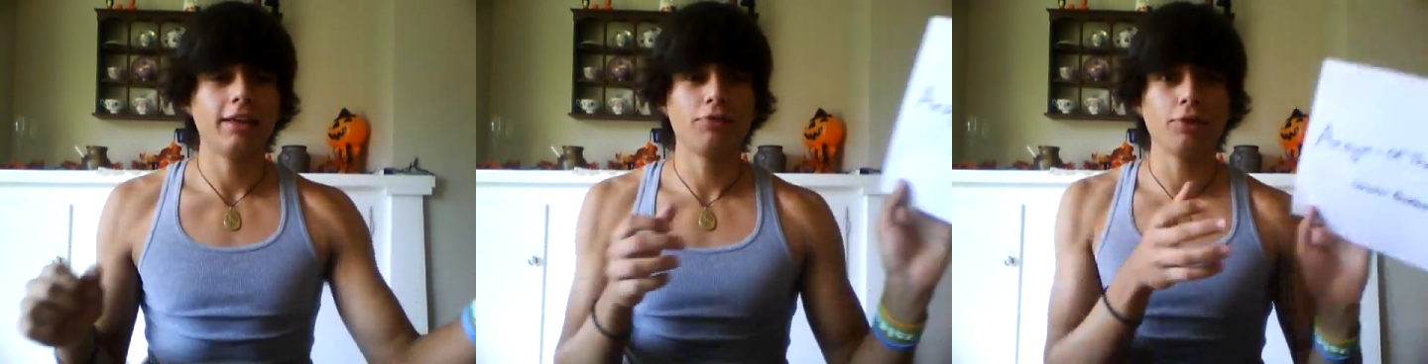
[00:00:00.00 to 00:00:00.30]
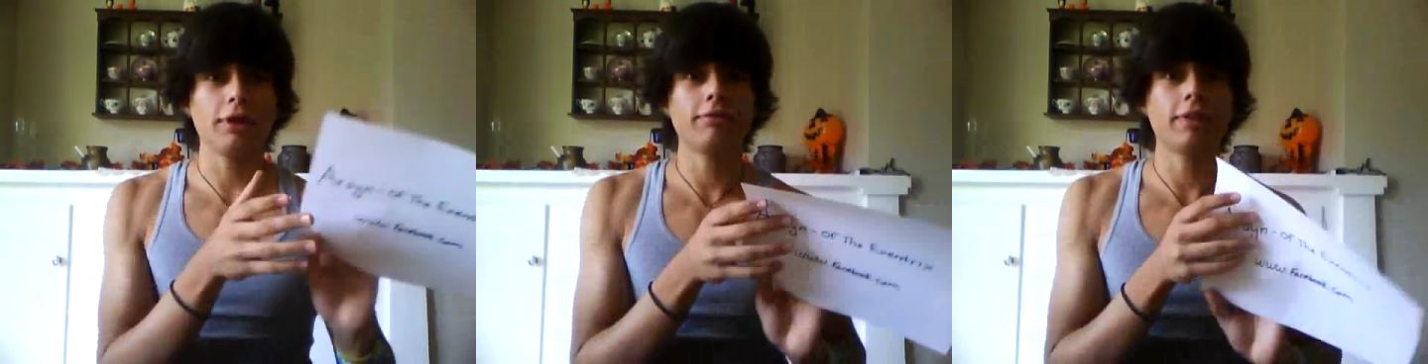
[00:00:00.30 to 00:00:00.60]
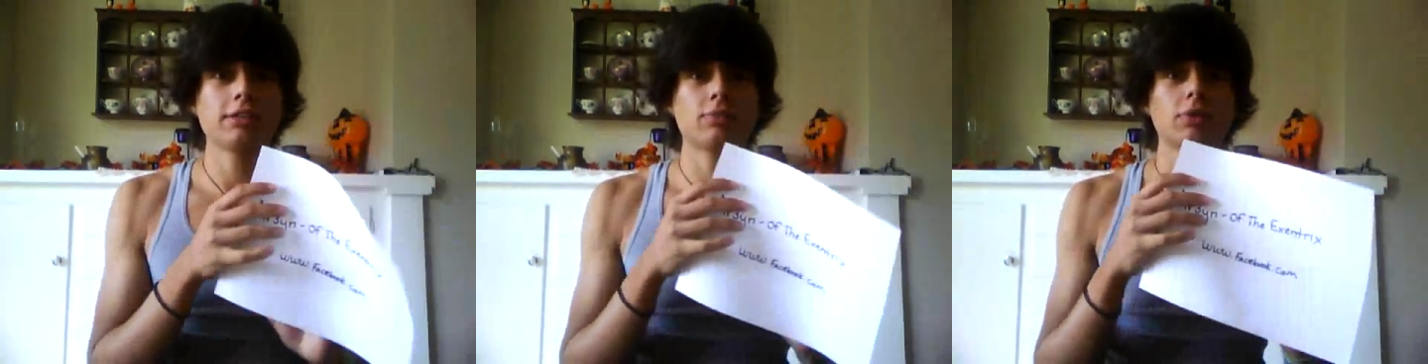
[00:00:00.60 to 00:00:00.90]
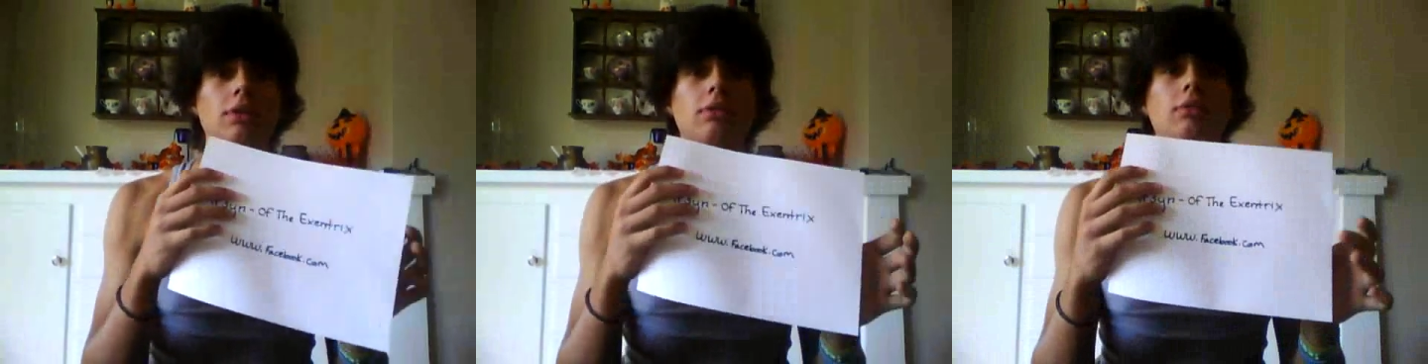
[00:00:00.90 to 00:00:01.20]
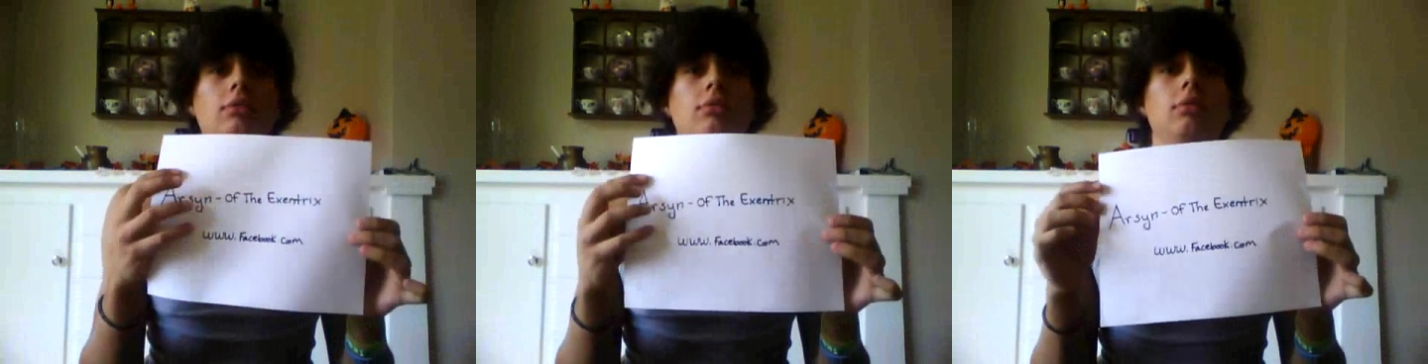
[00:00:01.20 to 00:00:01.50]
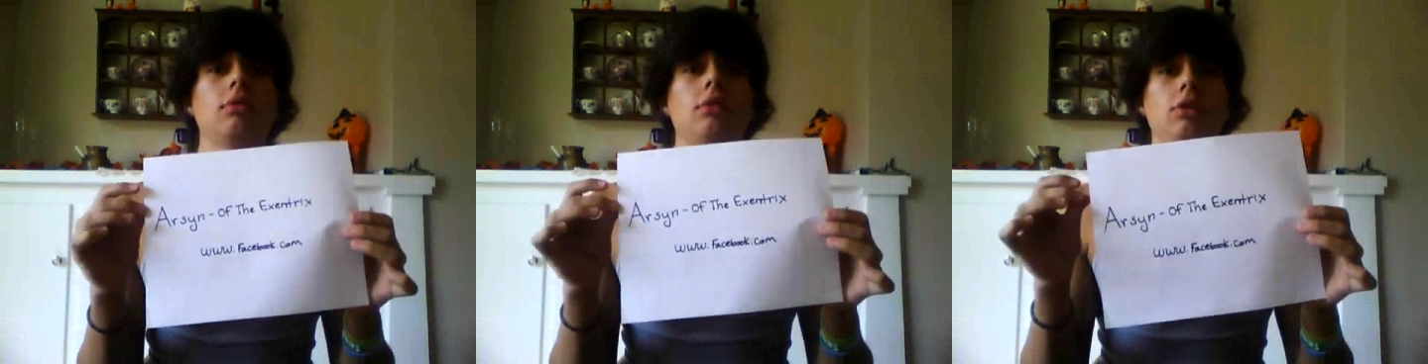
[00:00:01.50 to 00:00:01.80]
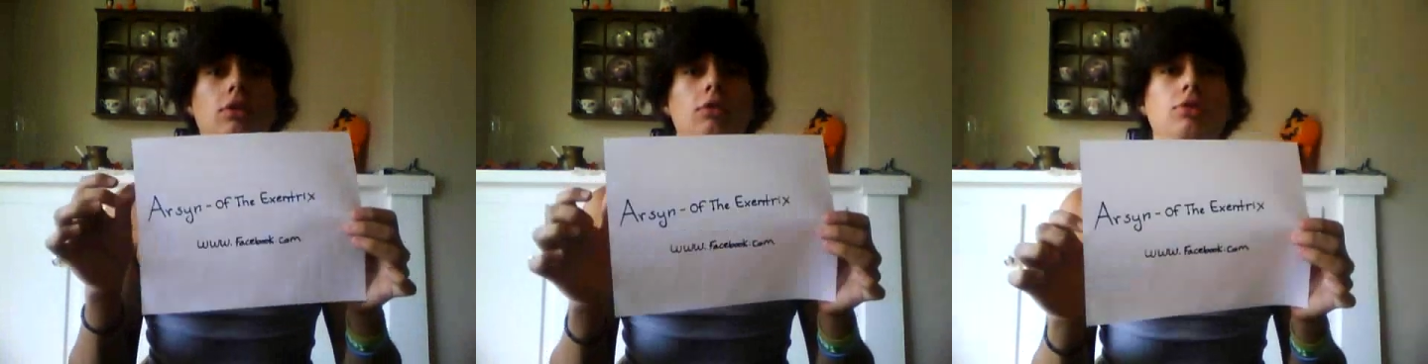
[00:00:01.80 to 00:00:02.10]
If you're on Facebook,
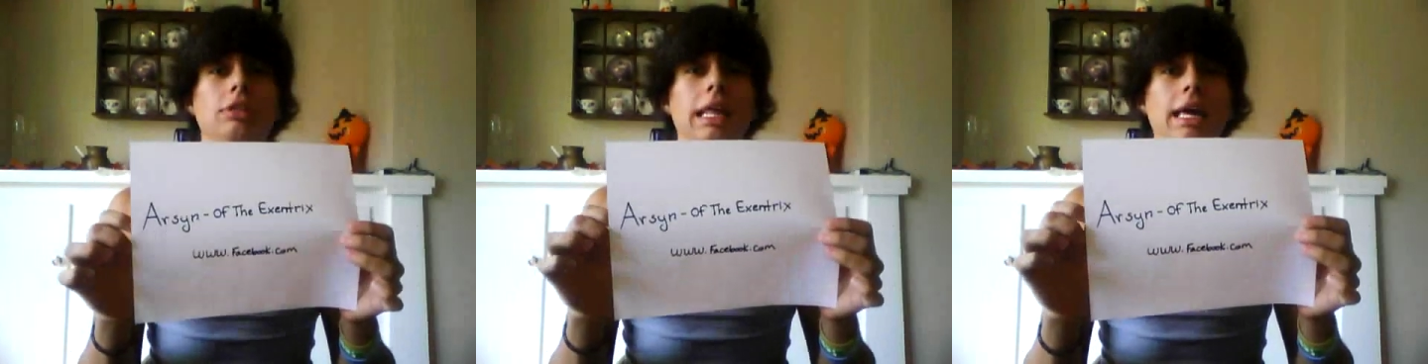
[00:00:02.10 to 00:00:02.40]
you should